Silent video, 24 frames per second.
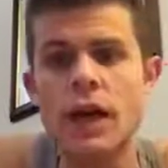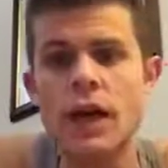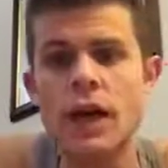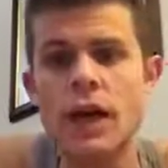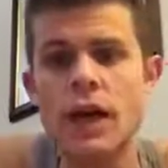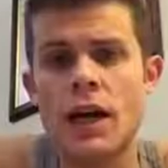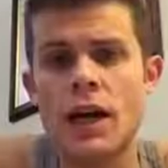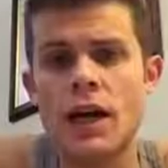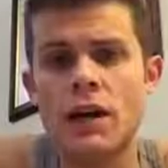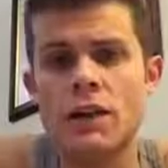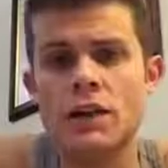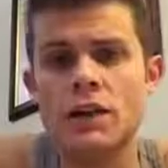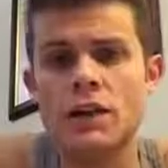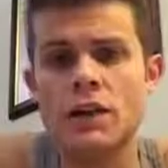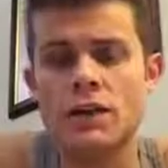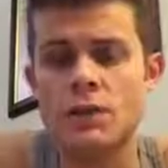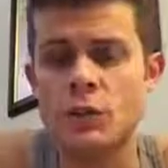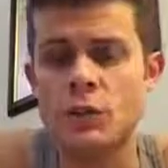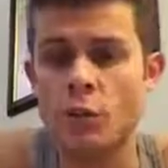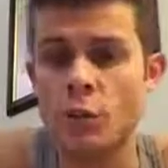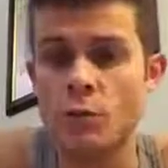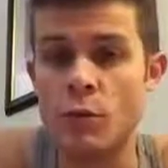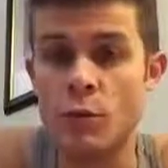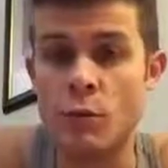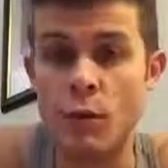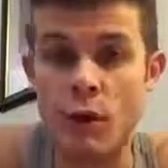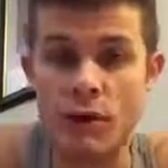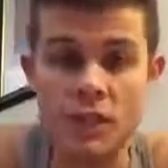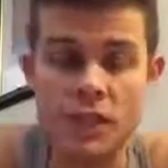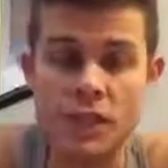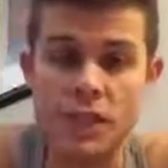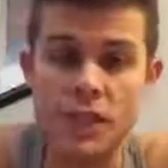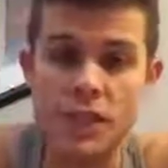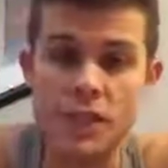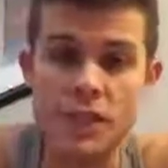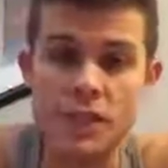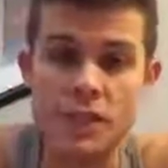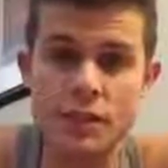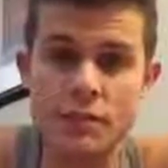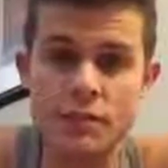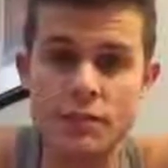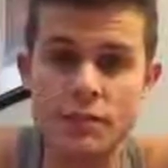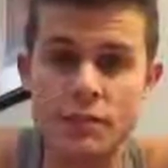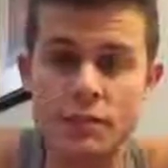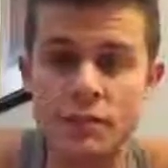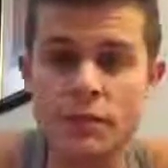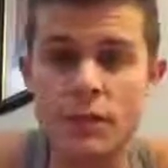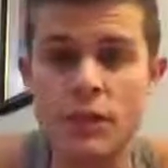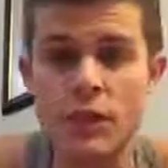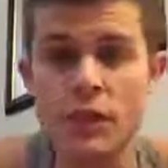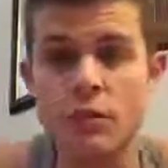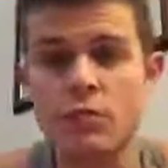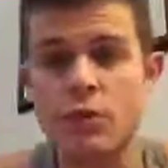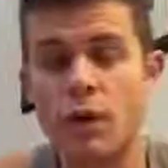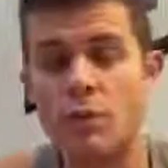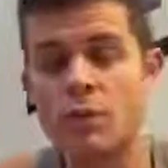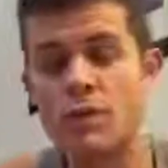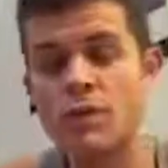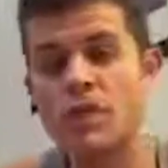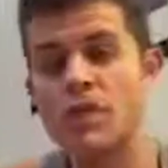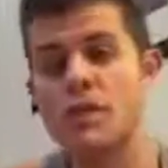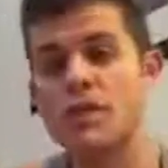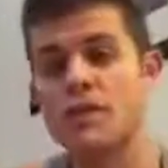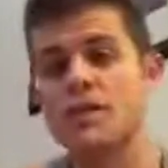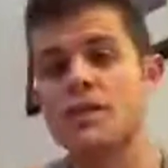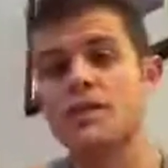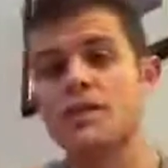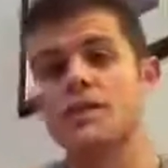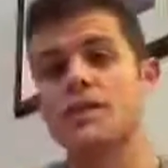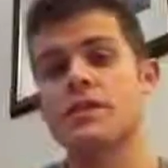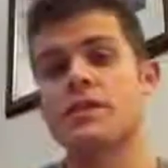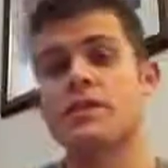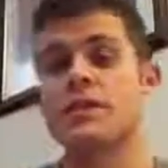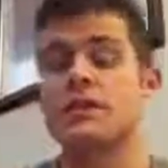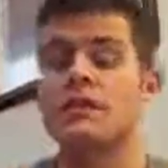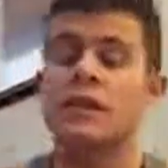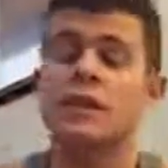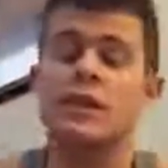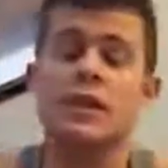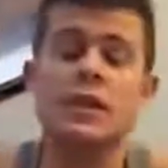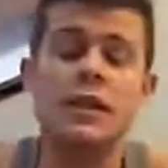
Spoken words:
and told me about this system that promises to